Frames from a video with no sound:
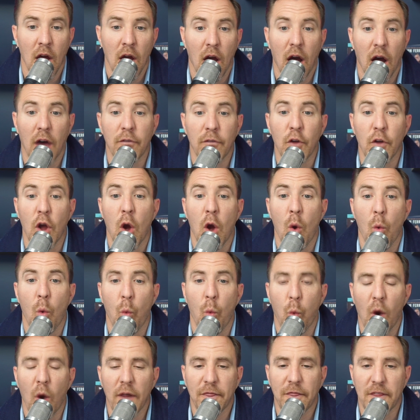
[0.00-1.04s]
of
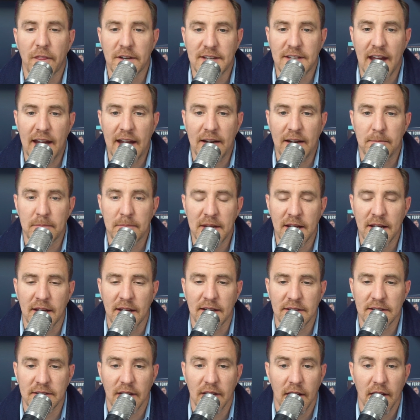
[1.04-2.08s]
what the data
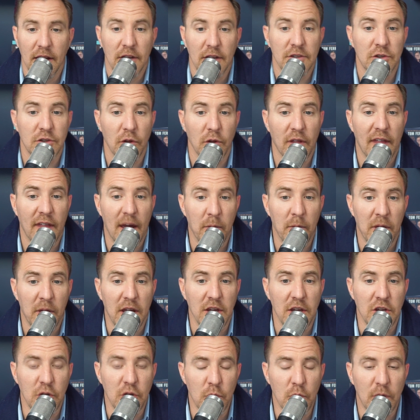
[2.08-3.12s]
means, so then that way
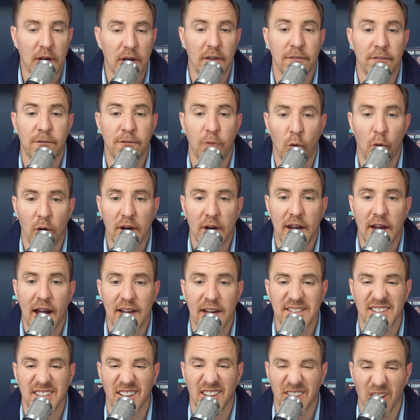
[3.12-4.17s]
you can
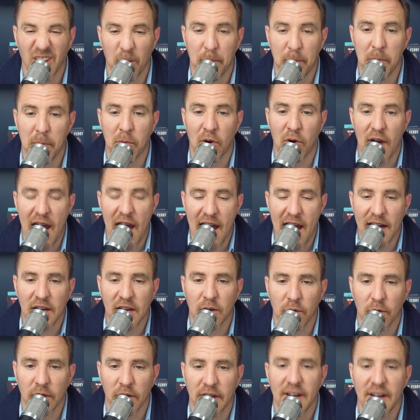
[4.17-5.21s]
forecast a little bit more
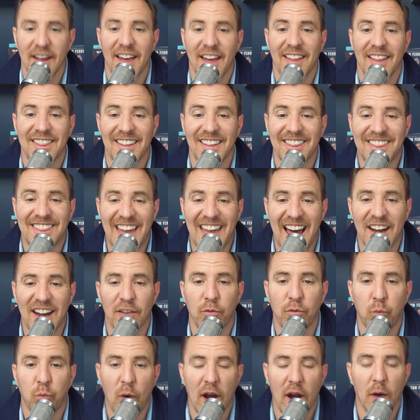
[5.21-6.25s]
accurately than that of
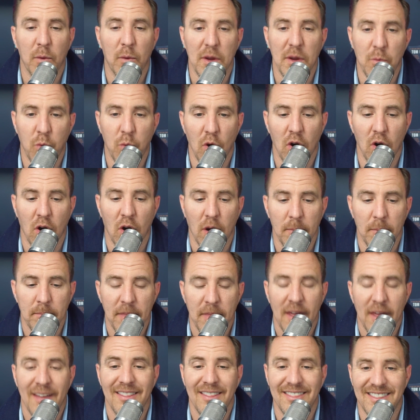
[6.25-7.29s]
where we were
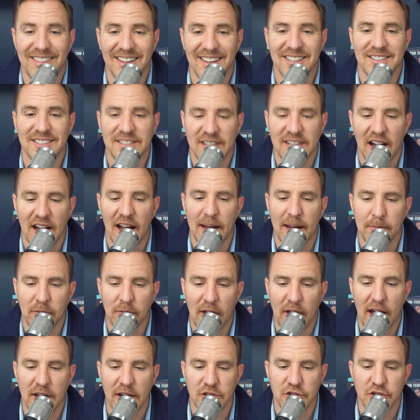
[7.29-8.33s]
this time
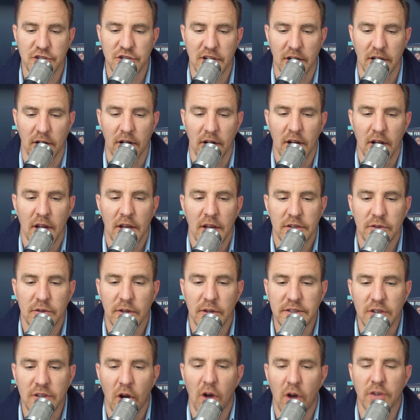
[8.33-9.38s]
last year. So
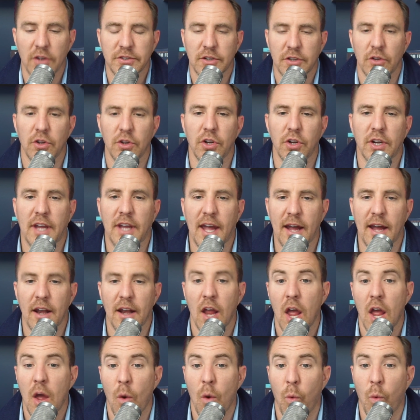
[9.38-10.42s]
let's also look at,
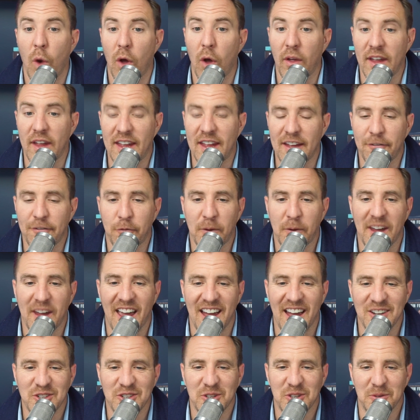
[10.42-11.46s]
well, if we
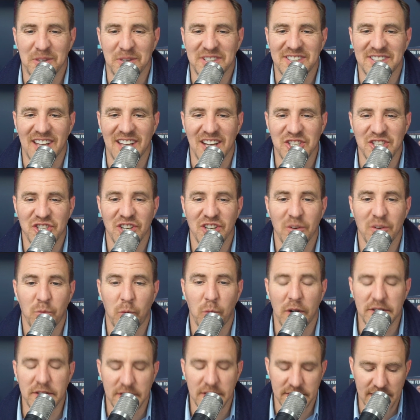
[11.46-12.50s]
enter recession,
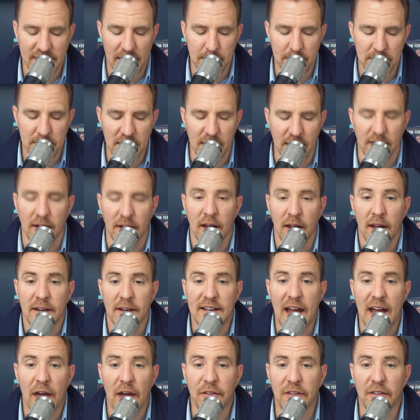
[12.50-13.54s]
what does that mean?
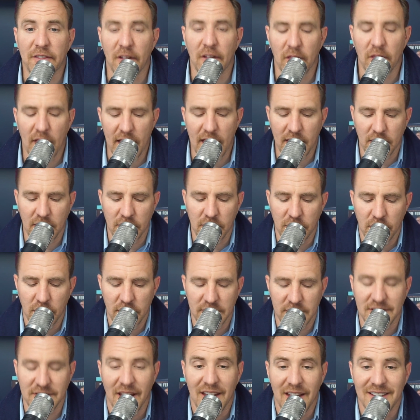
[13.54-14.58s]
Now that the likelihood
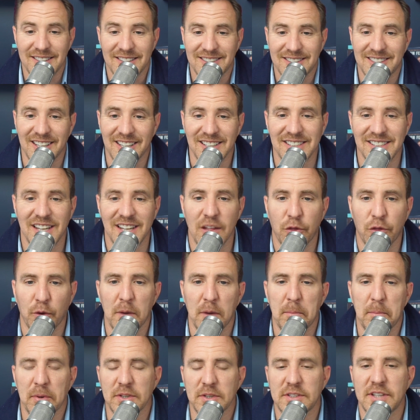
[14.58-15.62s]
is
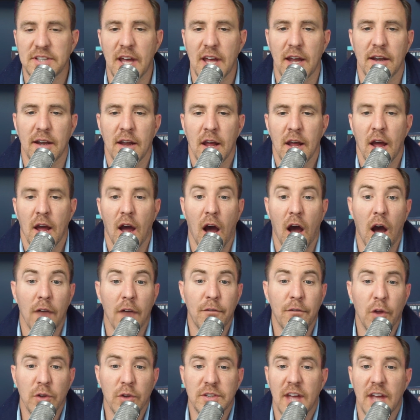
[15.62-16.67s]
63% of
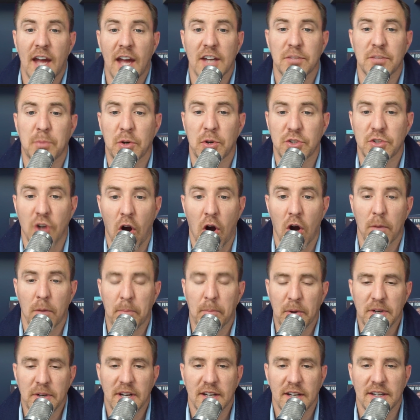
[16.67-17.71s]
those experts are
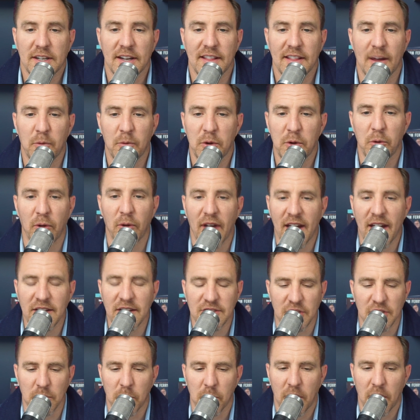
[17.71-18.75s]
predicting that we will
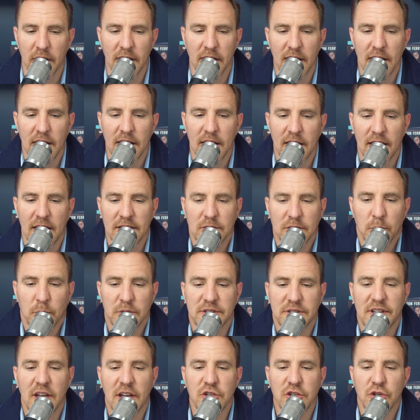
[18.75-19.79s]
enter one, is a
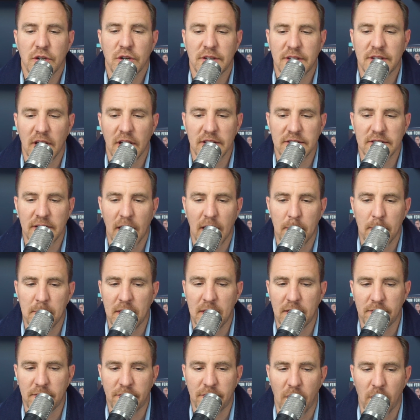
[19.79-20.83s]
recession does not
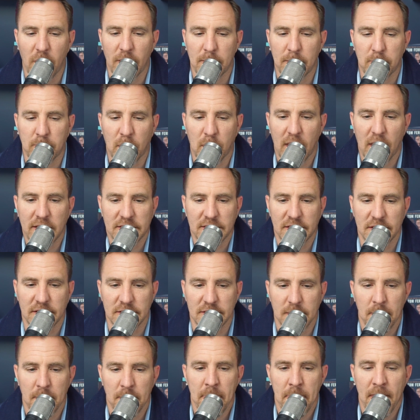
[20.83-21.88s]
mean falling prices.
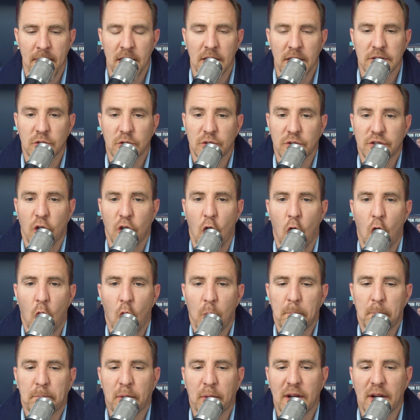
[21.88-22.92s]
So as the home
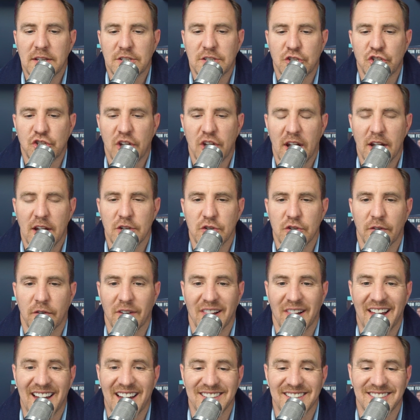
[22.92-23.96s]
price change over the
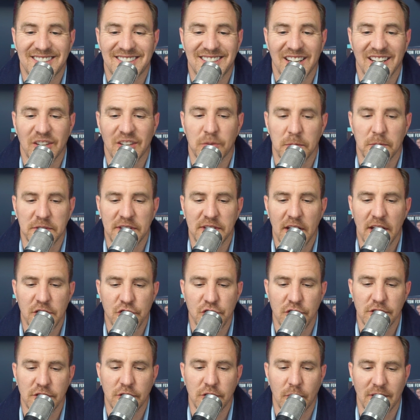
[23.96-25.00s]
last 6
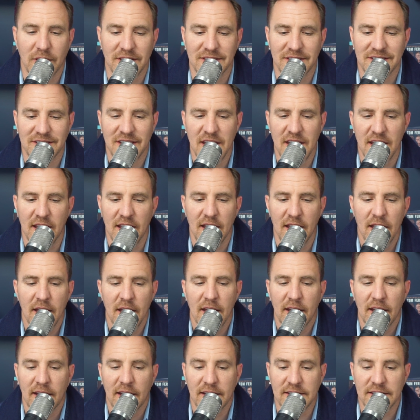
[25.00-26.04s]
recessions, you can see
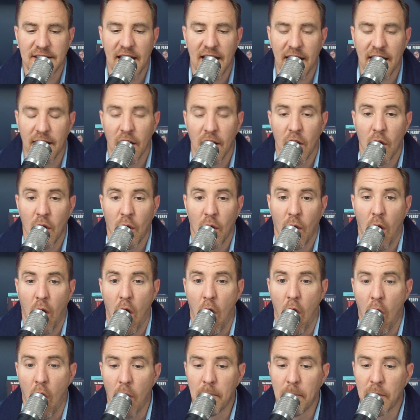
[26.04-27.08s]
is that
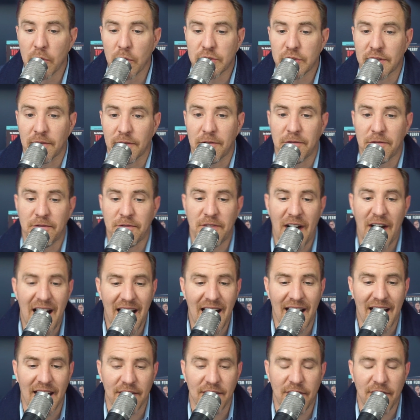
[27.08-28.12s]
almost 5